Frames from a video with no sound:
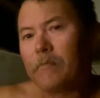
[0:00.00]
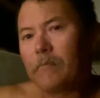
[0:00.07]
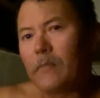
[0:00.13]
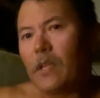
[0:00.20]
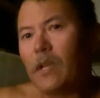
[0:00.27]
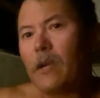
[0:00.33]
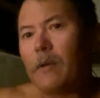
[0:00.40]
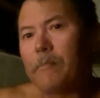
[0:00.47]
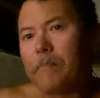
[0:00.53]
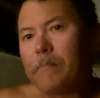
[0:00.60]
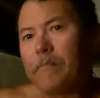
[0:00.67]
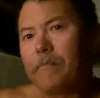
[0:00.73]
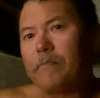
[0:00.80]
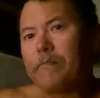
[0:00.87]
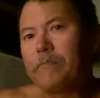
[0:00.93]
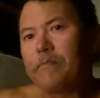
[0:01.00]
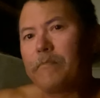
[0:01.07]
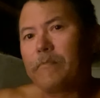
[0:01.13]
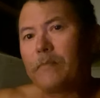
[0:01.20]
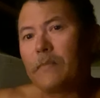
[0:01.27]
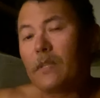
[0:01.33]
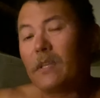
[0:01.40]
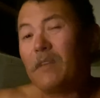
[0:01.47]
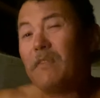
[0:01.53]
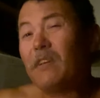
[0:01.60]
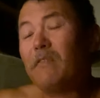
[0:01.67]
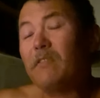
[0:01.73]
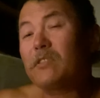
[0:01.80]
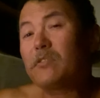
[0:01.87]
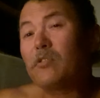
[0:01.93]
Yeah, if
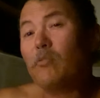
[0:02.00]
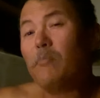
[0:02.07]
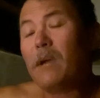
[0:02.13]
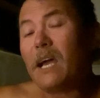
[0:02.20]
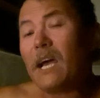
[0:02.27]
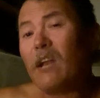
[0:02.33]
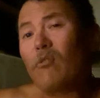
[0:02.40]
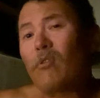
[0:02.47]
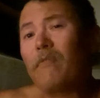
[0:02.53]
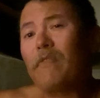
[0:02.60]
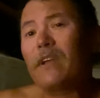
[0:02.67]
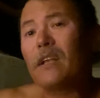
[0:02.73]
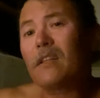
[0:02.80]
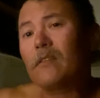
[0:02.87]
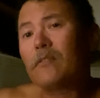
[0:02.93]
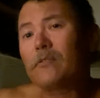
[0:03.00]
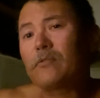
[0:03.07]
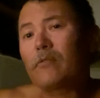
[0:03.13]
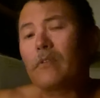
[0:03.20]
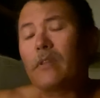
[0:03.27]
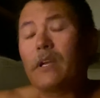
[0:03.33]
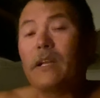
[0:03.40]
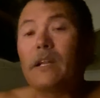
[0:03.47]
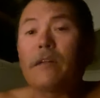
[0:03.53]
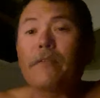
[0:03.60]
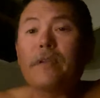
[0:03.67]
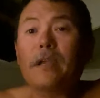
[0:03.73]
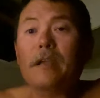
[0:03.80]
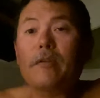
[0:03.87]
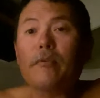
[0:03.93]
it's too bad, or if I get to the shore late, I'll
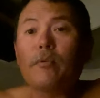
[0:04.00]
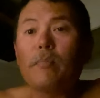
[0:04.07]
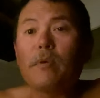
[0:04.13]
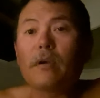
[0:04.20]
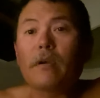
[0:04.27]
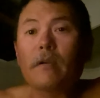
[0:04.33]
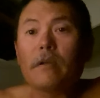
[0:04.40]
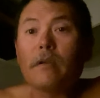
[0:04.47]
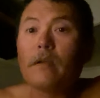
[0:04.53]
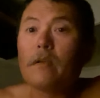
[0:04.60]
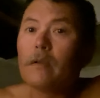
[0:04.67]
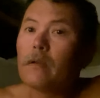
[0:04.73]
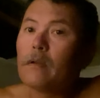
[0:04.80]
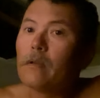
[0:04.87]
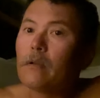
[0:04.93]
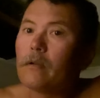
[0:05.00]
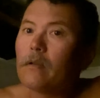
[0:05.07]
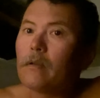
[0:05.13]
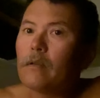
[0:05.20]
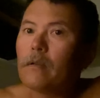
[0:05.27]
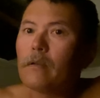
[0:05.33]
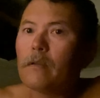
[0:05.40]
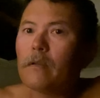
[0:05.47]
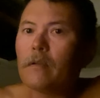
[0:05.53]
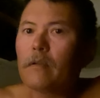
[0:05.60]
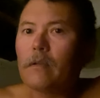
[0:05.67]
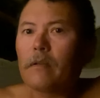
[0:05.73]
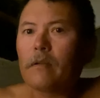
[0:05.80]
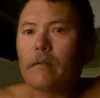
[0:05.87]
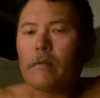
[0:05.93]
take an Uber.
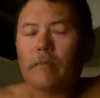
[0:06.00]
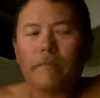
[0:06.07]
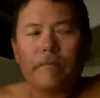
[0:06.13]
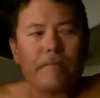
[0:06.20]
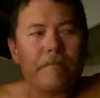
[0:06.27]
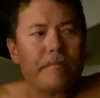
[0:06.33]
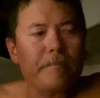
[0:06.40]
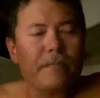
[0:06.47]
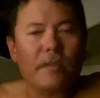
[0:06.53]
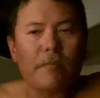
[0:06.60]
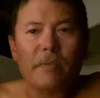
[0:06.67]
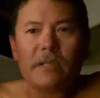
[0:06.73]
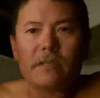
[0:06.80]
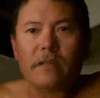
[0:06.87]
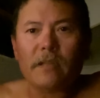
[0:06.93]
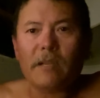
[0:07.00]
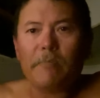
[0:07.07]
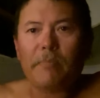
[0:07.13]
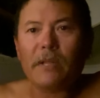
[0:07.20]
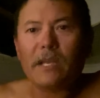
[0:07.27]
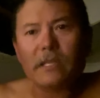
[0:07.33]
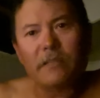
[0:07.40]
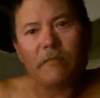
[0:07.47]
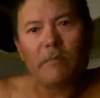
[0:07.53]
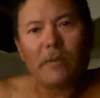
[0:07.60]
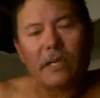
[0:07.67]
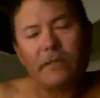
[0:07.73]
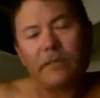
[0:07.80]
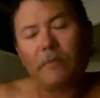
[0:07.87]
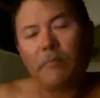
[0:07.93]
You know, the best laid plans of
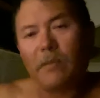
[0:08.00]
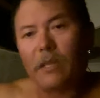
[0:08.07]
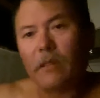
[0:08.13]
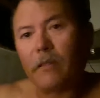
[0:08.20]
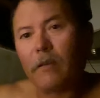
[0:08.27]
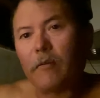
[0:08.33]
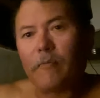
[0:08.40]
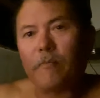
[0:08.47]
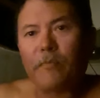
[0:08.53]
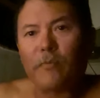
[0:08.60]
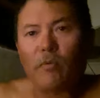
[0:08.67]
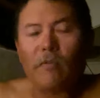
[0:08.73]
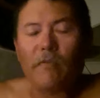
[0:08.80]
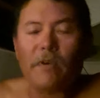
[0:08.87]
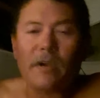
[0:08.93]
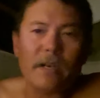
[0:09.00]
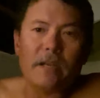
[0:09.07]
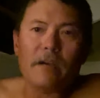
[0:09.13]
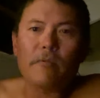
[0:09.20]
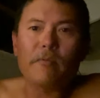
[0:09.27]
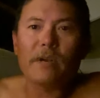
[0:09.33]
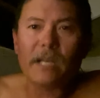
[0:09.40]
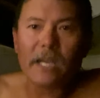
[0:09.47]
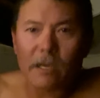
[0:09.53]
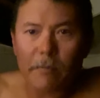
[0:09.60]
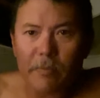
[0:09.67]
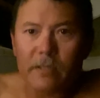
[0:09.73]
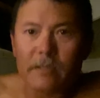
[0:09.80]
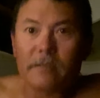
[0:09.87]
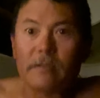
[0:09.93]
mice and men, though. We'll find out what
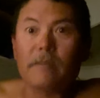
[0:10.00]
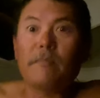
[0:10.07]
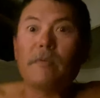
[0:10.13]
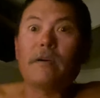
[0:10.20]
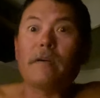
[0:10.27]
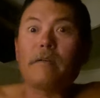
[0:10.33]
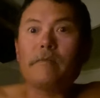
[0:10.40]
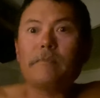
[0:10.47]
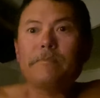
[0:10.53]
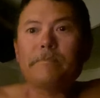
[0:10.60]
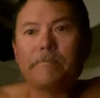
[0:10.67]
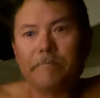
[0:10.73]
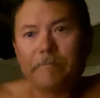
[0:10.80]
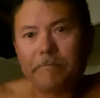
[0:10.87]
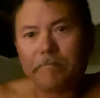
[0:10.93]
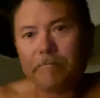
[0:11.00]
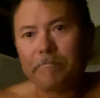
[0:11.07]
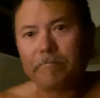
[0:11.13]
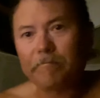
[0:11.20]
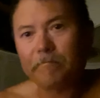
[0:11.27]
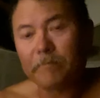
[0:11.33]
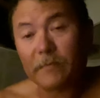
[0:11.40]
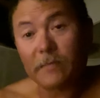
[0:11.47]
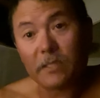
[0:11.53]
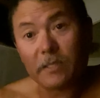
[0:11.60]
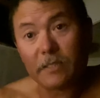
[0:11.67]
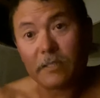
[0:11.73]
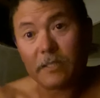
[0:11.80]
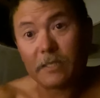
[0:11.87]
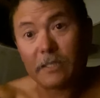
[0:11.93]
happens tomorrow.
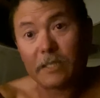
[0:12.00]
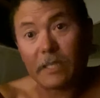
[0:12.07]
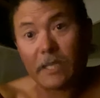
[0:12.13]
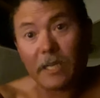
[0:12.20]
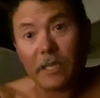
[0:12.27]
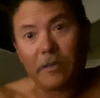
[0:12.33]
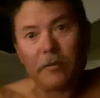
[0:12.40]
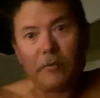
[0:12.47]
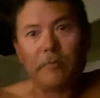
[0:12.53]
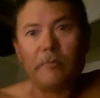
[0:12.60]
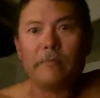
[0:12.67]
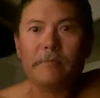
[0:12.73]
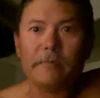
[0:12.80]
Stay tuned.